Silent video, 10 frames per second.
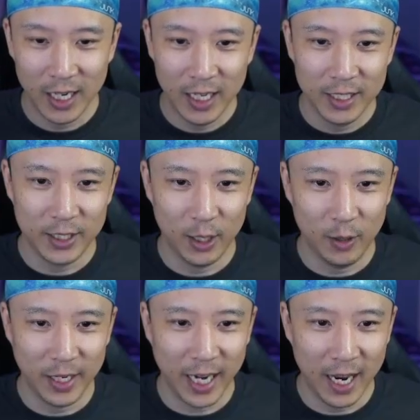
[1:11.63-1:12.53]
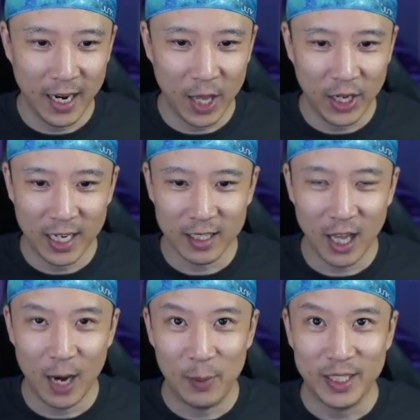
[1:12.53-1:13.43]
So again, I think he has a lot
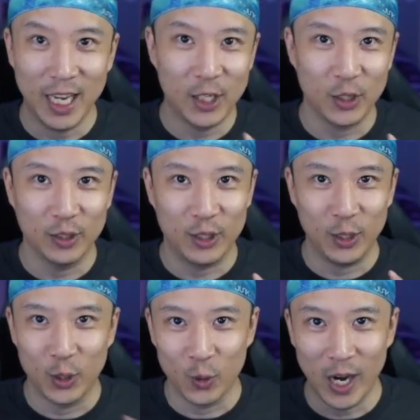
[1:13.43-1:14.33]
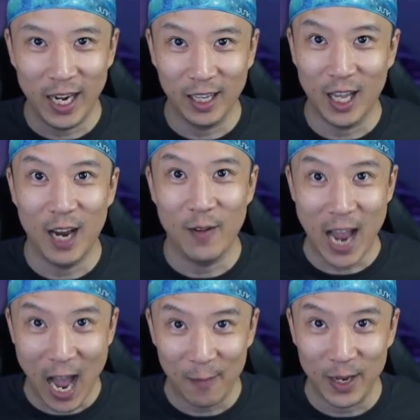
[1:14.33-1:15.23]
of potential to create a lot of
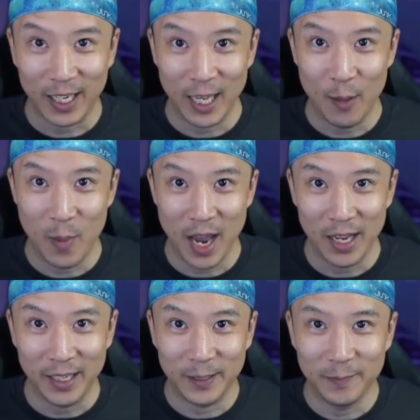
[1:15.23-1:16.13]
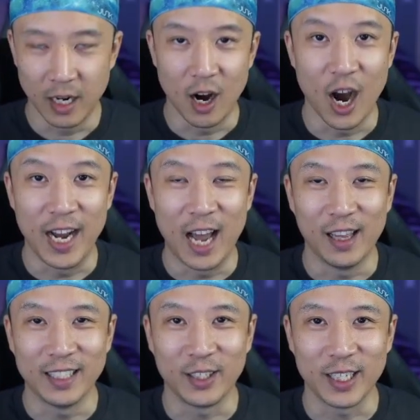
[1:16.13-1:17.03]
havoc in the meta. All right, now
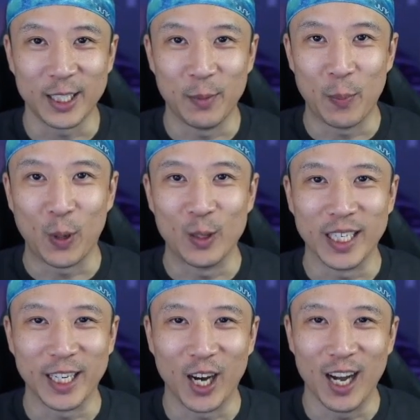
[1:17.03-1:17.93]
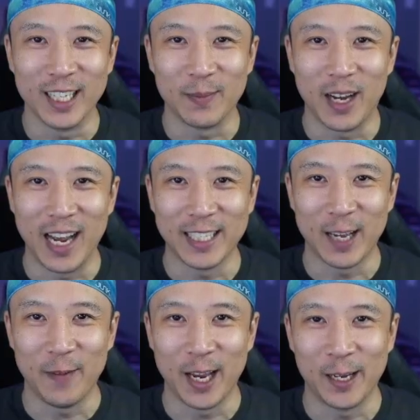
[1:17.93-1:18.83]
let's look at some of the pros and cons about
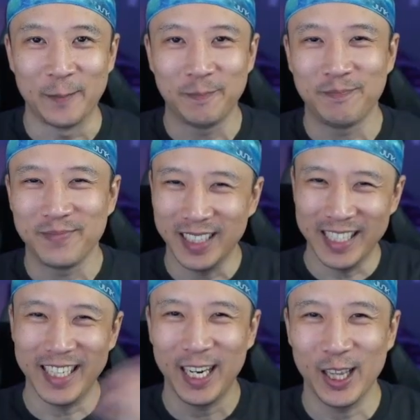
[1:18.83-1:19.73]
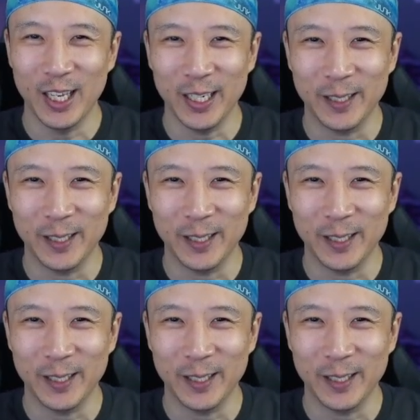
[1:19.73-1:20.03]
Anti-Venom. Let's take a look.